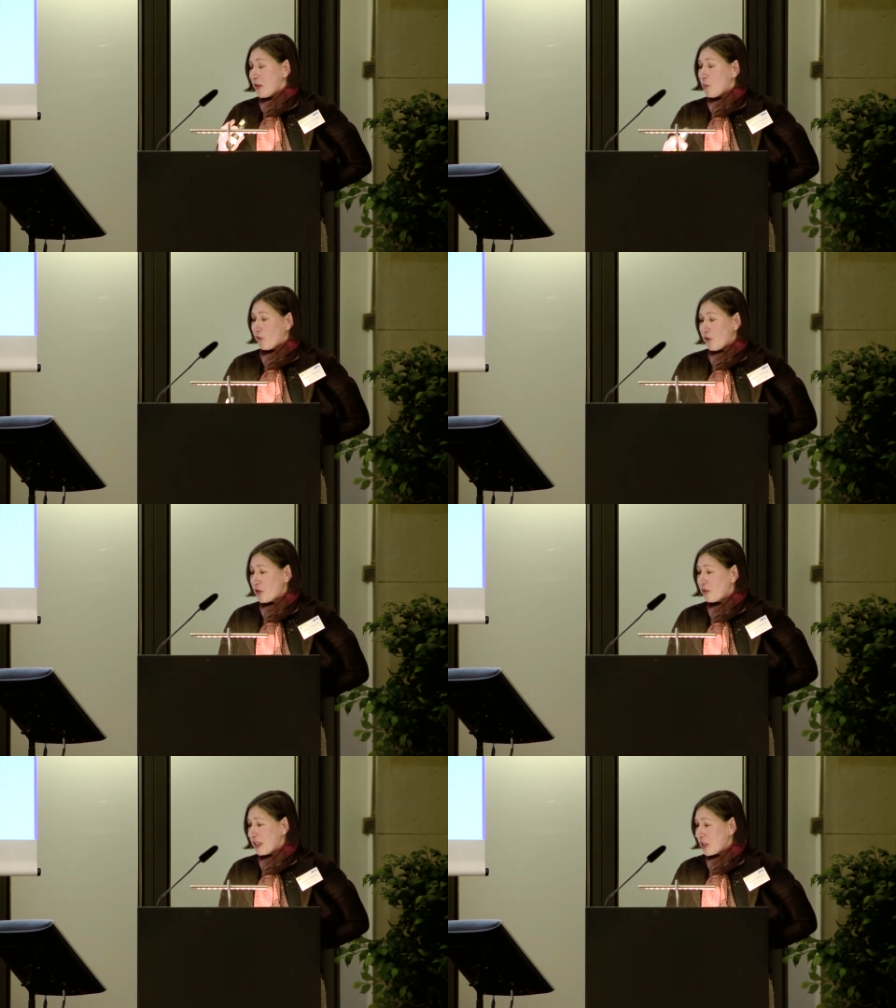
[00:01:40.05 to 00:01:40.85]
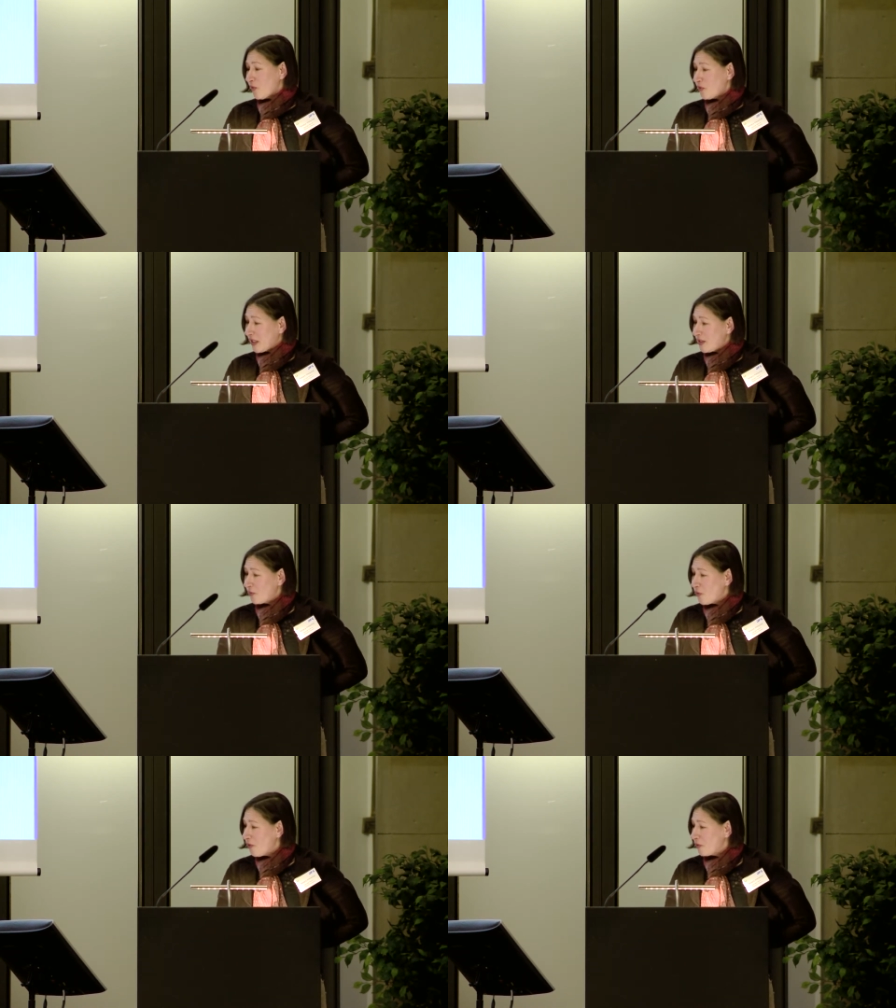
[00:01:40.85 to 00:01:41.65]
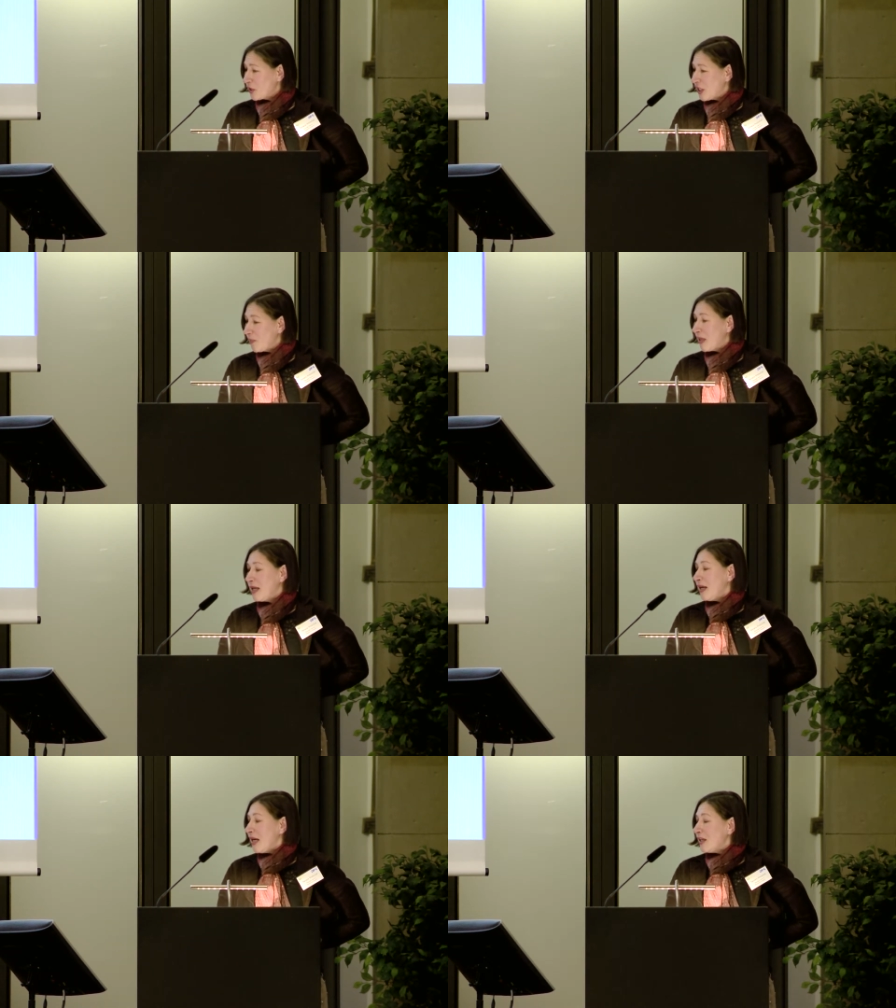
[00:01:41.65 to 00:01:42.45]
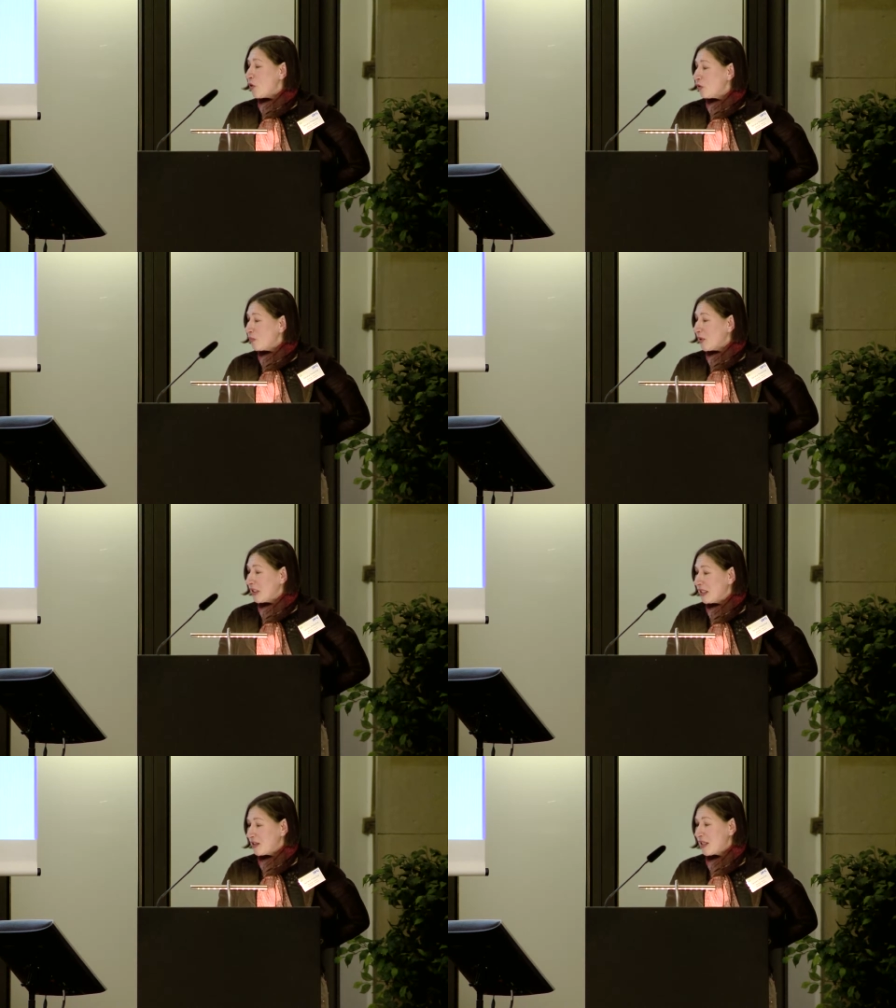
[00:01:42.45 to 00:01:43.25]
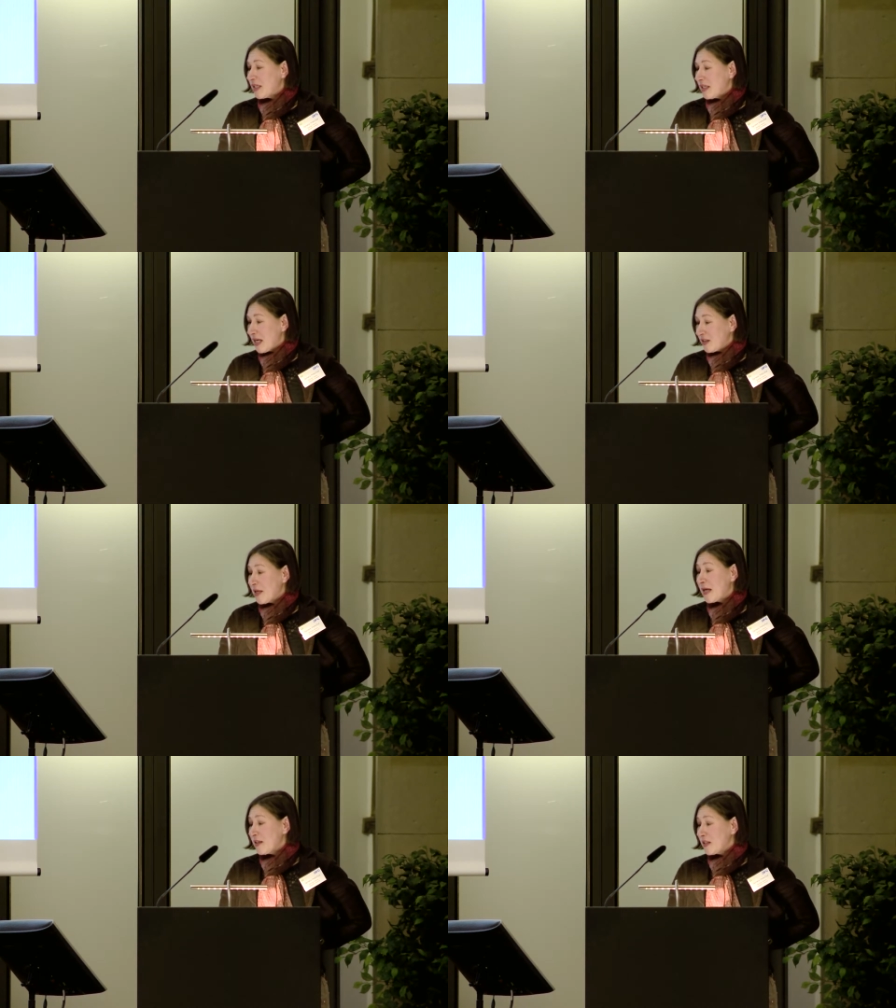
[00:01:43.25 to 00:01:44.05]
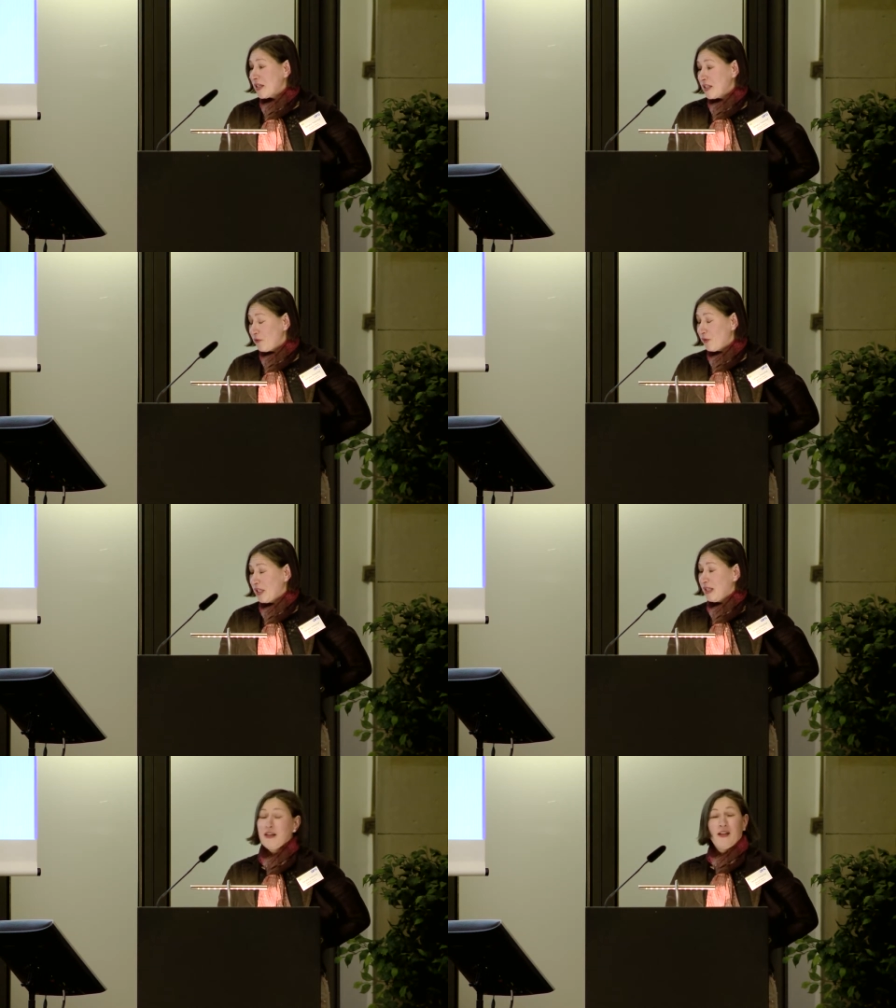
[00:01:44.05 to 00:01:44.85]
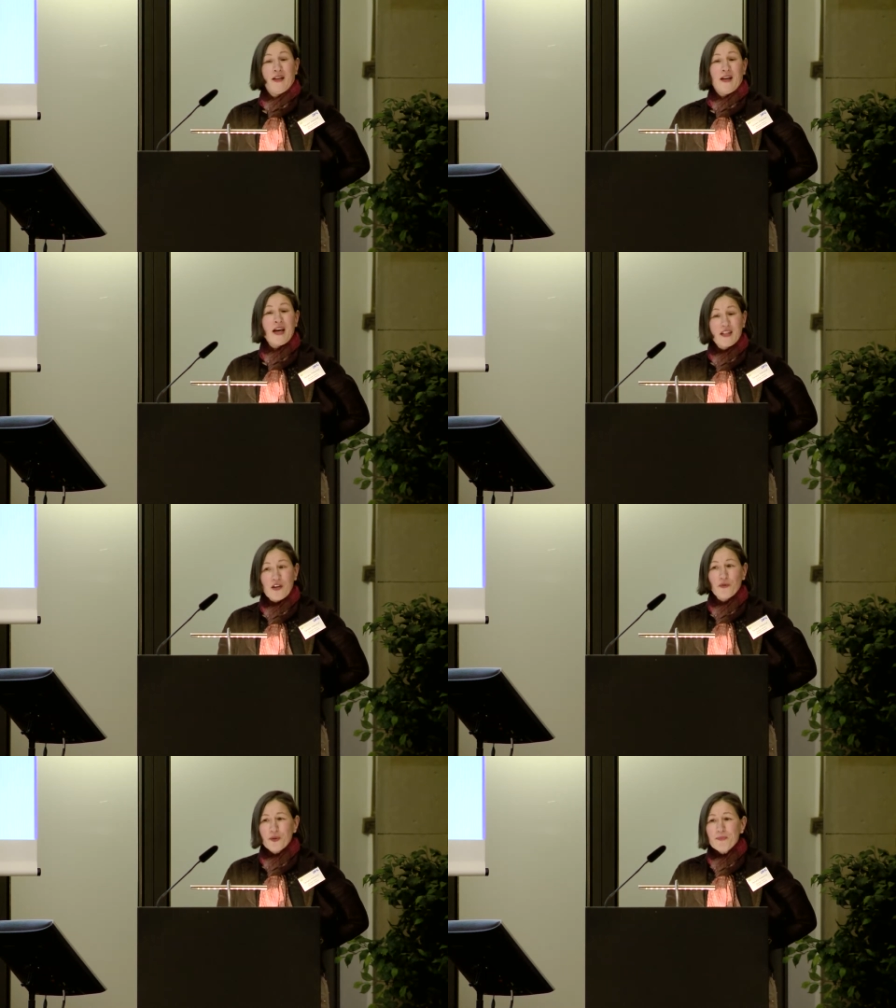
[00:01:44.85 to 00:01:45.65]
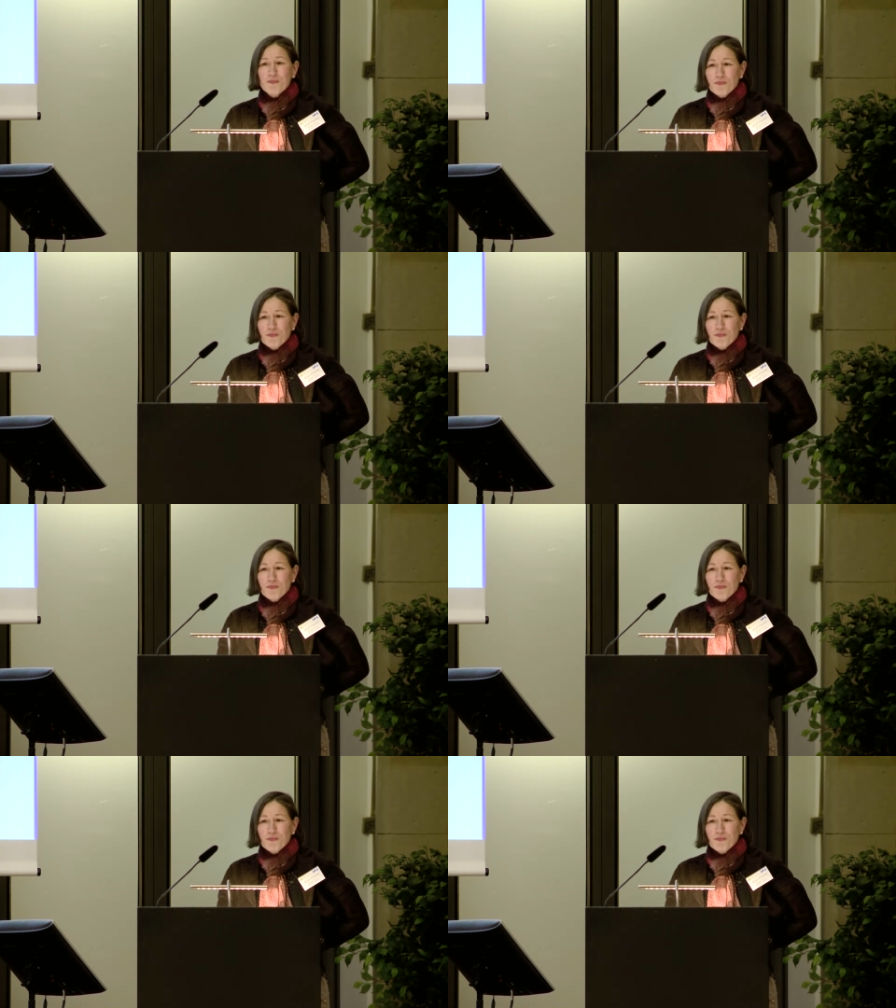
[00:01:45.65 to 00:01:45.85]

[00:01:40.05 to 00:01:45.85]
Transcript: the professionalism of scientific authorship, and ultimately the sci entire scientific endeavor.